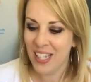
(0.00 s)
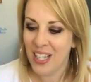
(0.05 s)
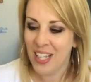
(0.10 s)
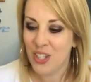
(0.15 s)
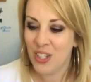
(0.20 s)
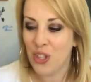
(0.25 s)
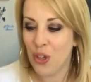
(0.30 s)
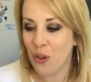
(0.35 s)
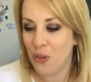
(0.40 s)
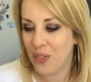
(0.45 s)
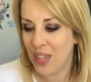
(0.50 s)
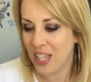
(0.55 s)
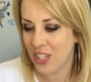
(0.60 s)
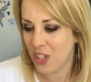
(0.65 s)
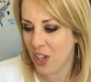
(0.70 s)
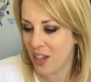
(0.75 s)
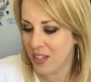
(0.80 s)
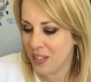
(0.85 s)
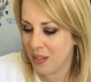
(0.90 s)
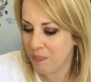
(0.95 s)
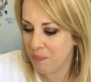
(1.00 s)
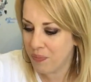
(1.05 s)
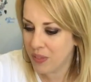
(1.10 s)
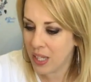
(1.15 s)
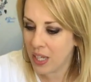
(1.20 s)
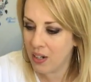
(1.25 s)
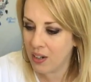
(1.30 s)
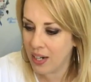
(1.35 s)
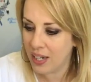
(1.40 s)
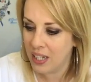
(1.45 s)
So that's awesome.
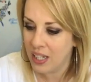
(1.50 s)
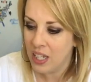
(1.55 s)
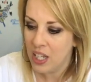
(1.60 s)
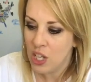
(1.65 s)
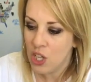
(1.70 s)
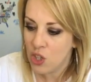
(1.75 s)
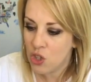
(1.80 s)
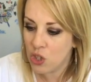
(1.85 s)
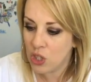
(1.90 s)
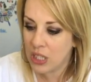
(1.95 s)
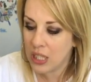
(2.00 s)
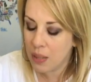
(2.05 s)
Okay, so